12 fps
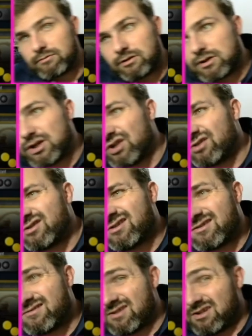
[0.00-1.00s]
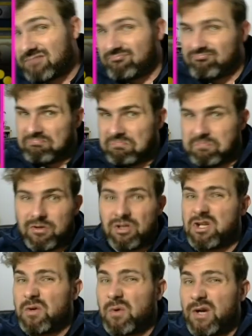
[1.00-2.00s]
could
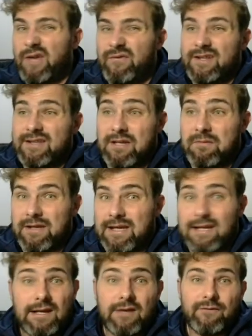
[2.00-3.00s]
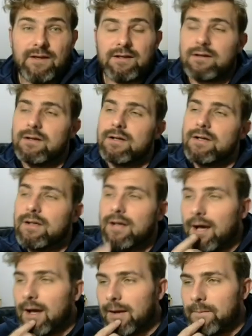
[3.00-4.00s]
go on it if it didn't kill anything.
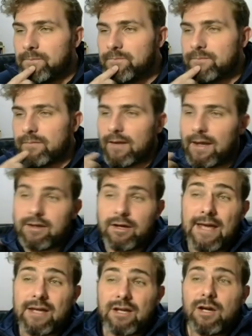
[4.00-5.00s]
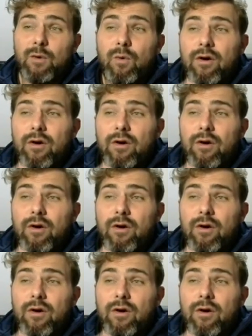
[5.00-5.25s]
It could go